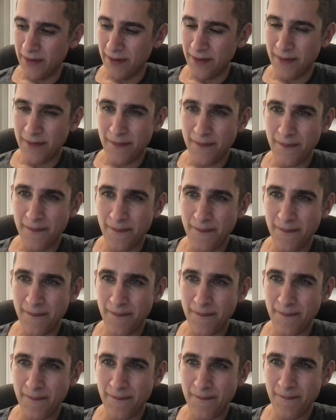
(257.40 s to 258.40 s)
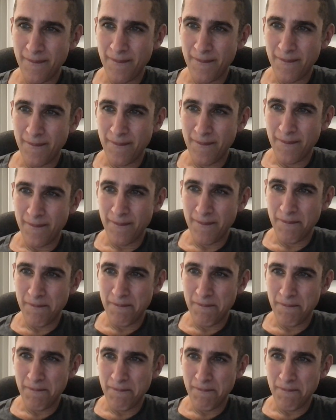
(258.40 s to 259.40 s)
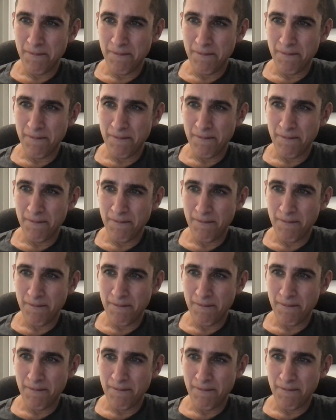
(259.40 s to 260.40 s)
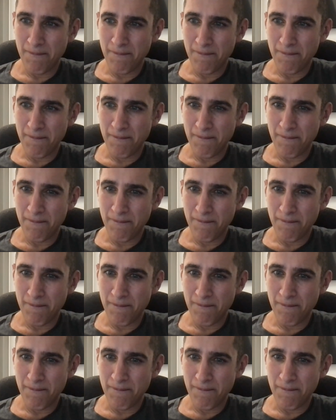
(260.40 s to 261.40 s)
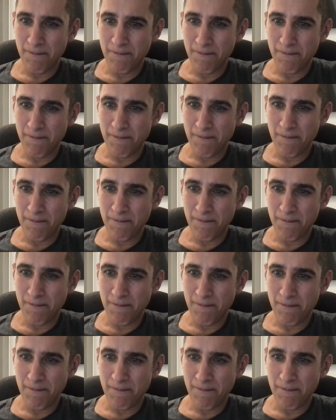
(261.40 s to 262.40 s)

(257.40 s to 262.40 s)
[no speech]